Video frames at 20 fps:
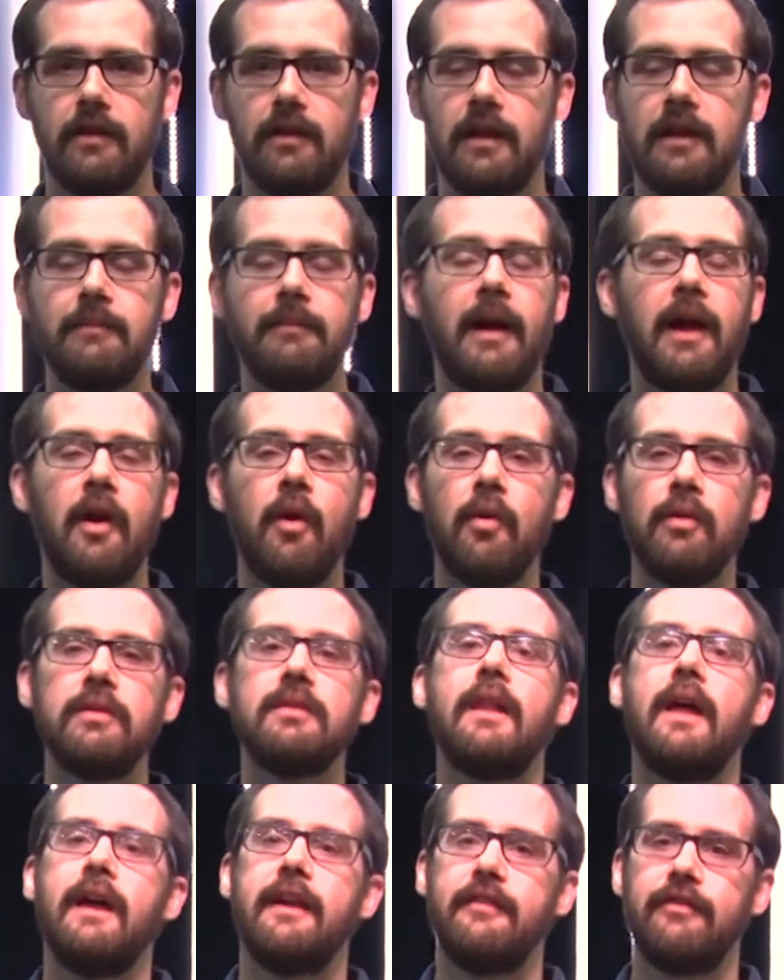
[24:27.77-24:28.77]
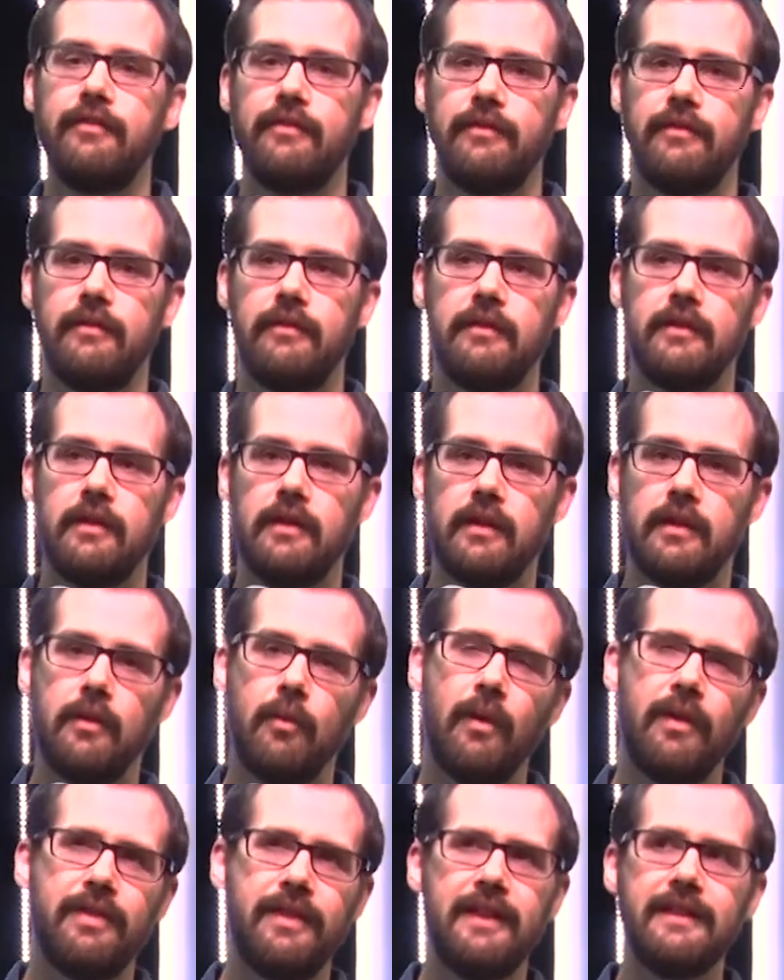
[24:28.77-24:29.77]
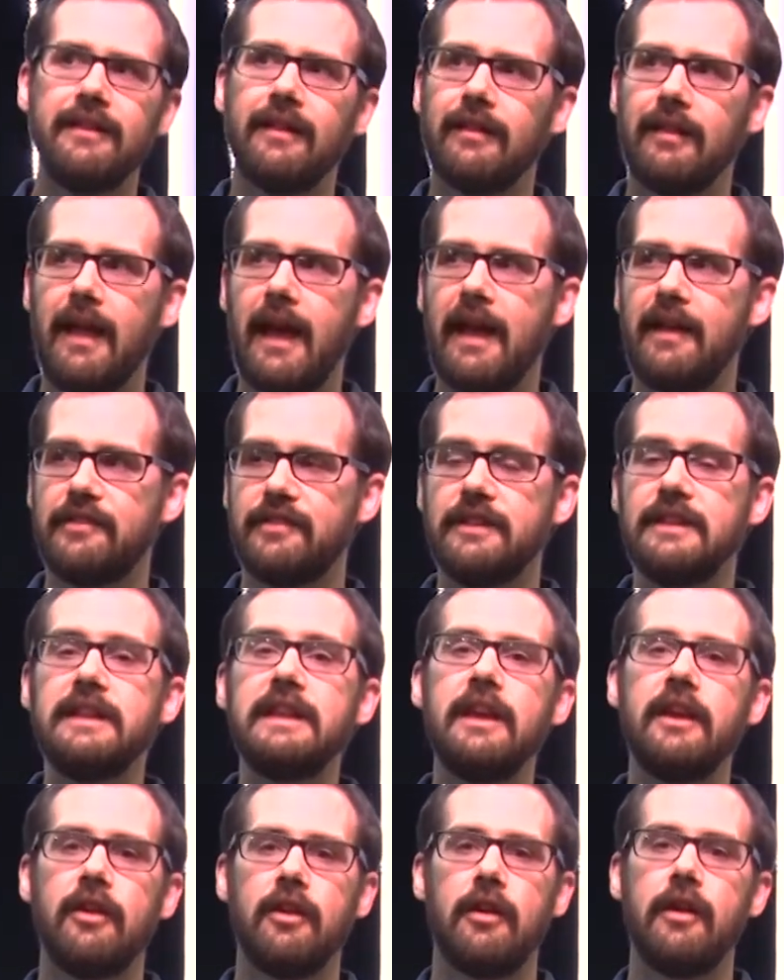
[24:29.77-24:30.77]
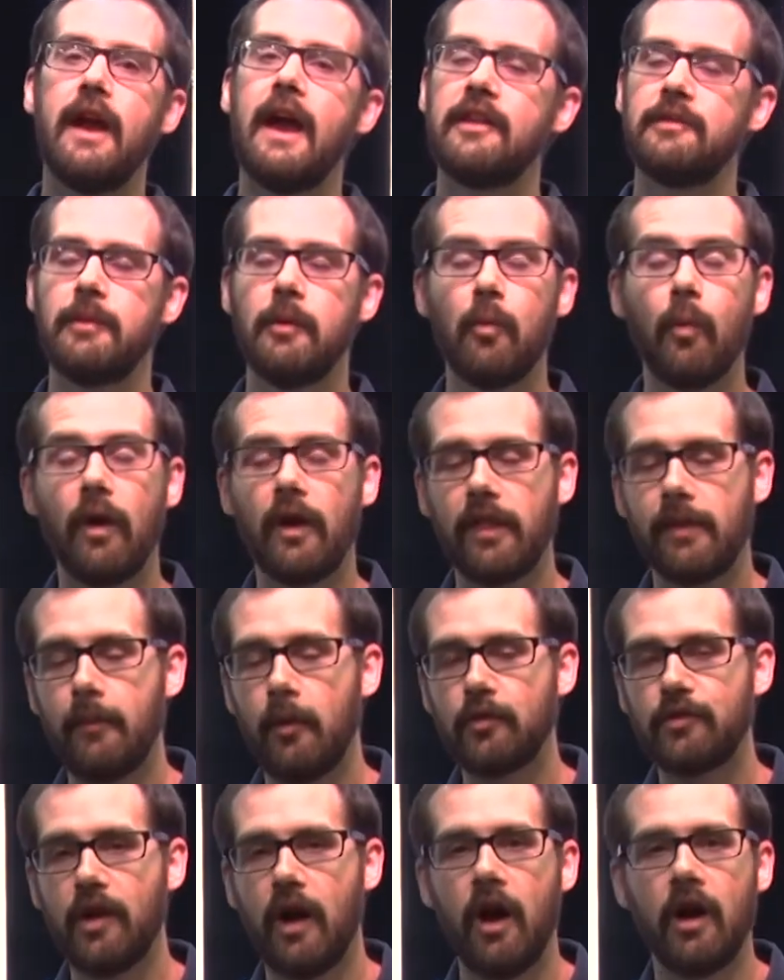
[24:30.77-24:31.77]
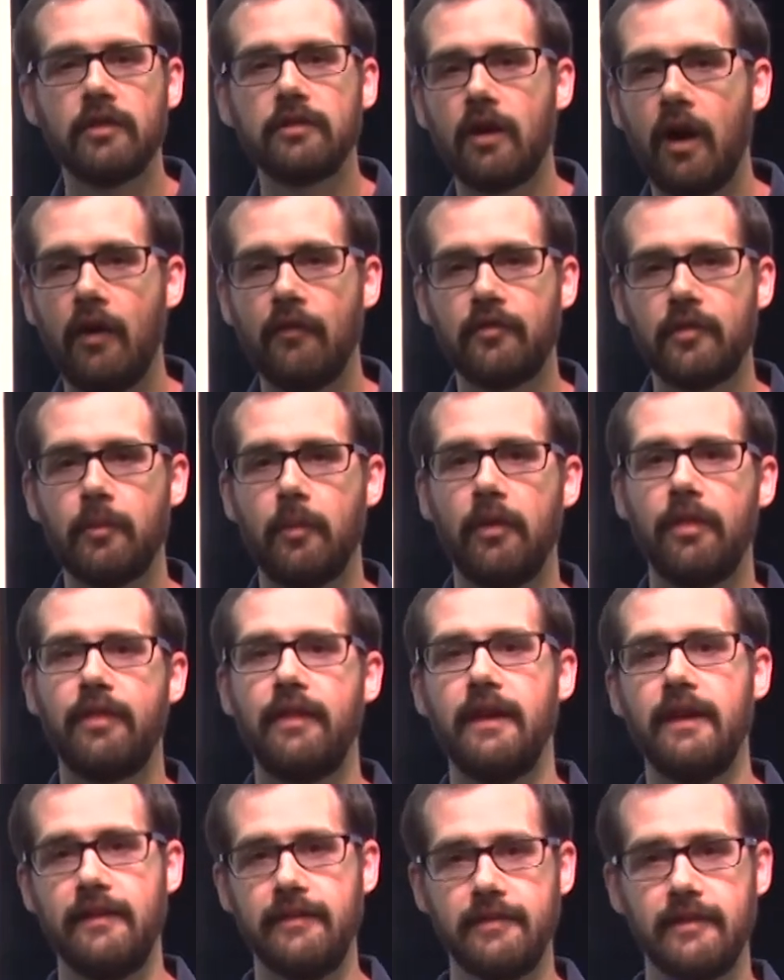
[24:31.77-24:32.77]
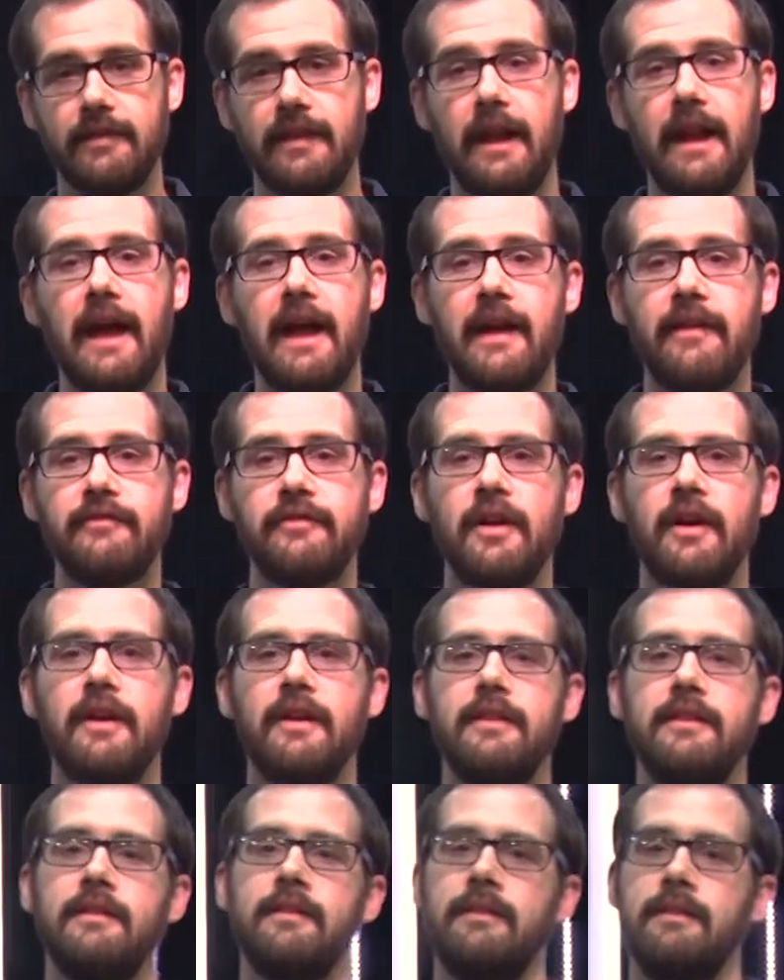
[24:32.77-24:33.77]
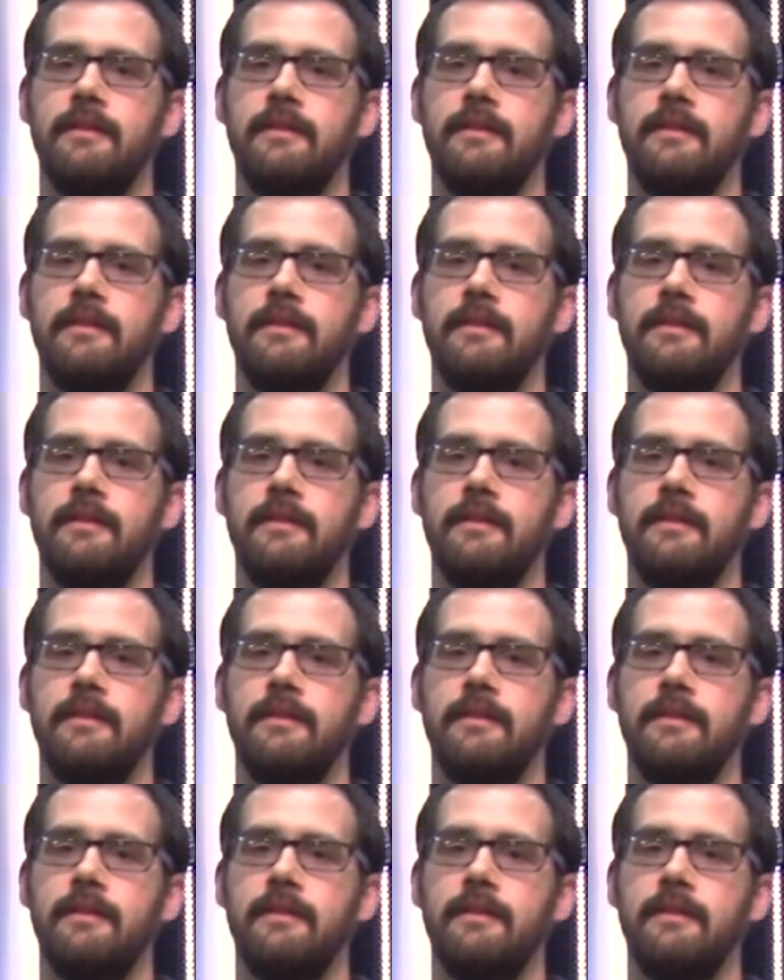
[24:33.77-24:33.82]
in my own life within the last year has been one of the most uncomfortable things that I have done.